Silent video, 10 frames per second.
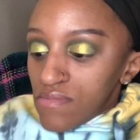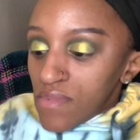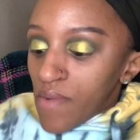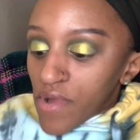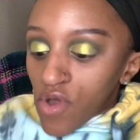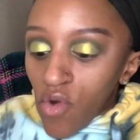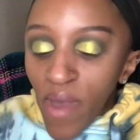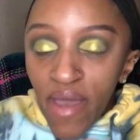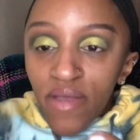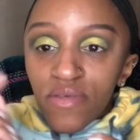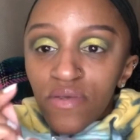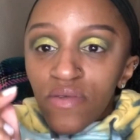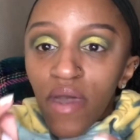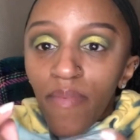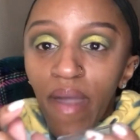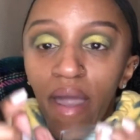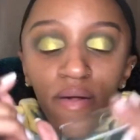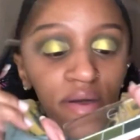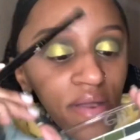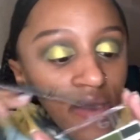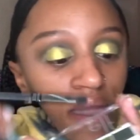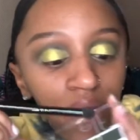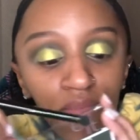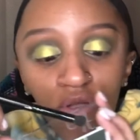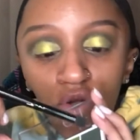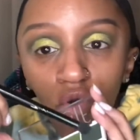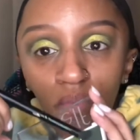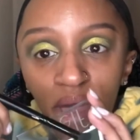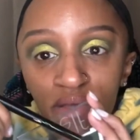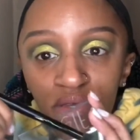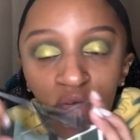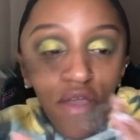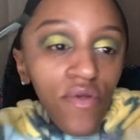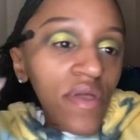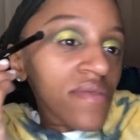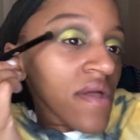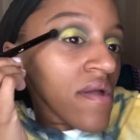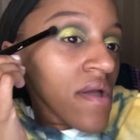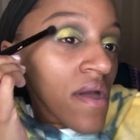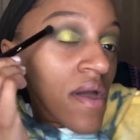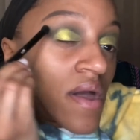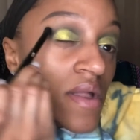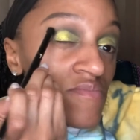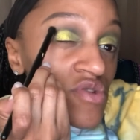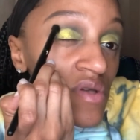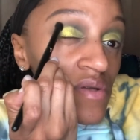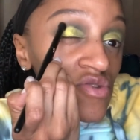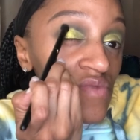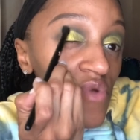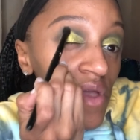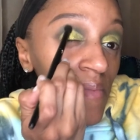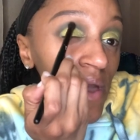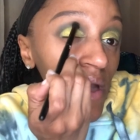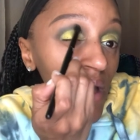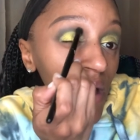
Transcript: I'm going to go back into that palette again. I'm going to go back into that green there, and I'm just going to just bring it back.